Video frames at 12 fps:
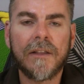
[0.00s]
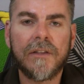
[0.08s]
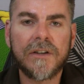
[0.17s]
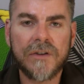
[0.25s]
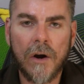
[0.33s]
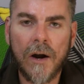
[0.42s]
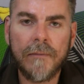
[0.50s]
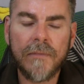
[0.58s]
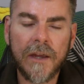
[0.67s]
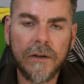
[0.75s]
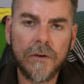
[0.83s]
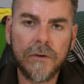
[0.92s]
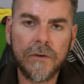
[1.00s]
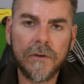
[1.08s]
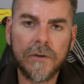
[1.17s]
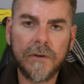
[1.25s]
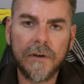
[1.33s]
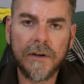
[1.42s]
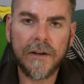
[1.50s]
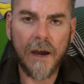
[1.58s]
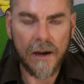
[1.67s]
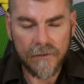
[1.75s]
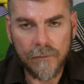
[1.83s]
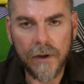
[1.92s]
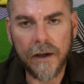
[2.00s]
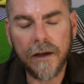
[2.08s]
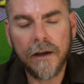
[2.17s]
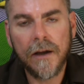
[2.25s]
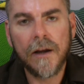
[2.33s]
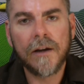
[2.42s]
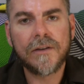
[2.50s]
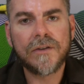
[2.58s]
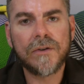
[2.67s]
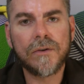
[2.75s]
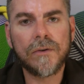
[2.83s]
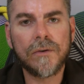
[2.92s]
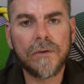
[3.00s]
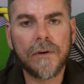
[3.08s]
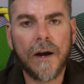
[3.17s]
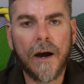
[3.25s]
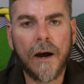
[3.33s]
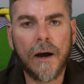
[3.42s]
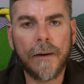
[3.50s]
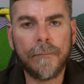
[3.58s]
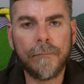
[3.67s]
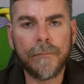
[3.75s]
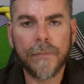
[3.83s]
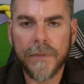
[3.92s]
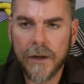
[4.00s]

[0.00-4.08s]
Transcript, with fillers: the time that you gave me to um,